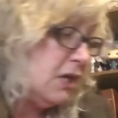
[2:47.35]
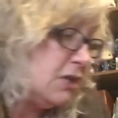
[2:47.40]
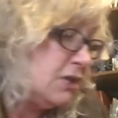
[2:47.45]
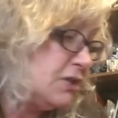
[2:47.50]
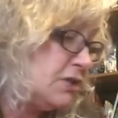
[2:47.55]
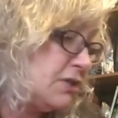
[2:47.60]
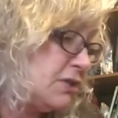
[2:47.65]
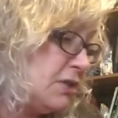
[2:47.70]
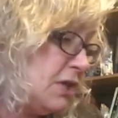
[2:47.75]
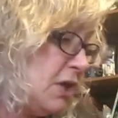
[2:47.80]

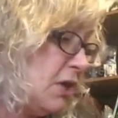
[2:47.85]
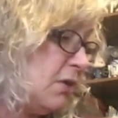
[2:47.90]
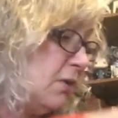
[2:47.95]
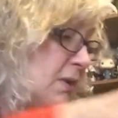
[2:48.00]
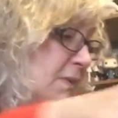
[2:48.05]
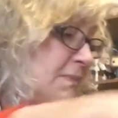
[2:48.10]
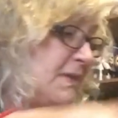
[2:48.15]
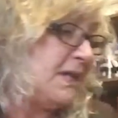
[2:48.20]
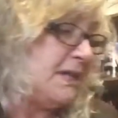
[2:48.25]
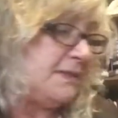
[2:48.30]
So
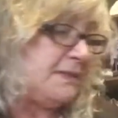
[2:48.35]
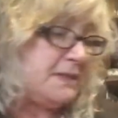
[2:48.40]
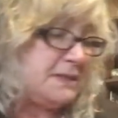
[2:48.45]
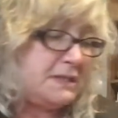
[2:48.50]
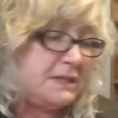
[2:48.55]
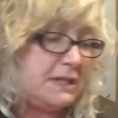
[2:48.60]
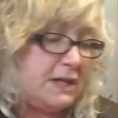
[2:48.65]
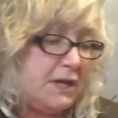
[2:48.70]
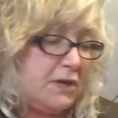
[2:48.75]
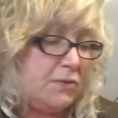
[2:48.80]
let me get
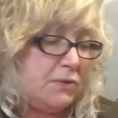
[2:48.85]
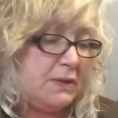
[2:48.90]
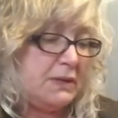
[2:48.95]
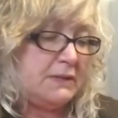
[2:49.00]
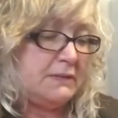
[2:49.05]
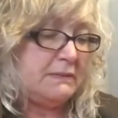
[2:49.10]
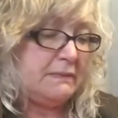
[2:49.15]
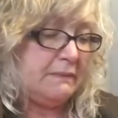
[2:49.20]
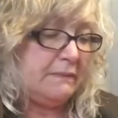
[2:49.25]
this going,